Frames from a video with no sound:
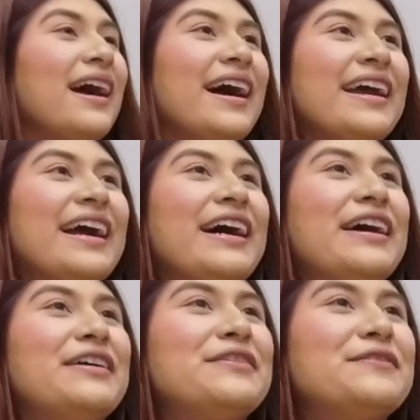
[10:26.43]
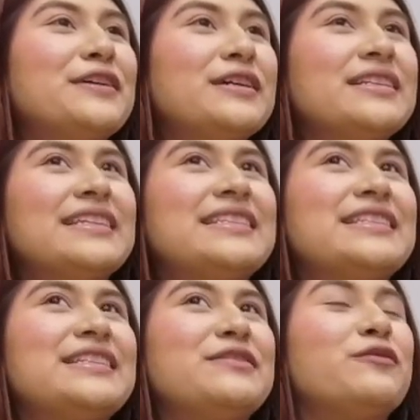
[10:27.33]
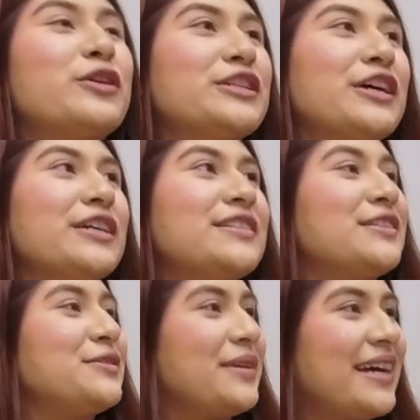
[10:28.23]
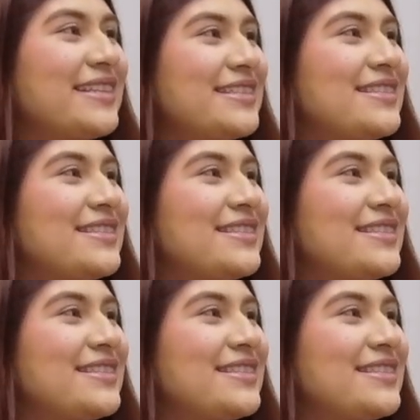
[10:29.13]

I have, 4 dogs and 2 cats.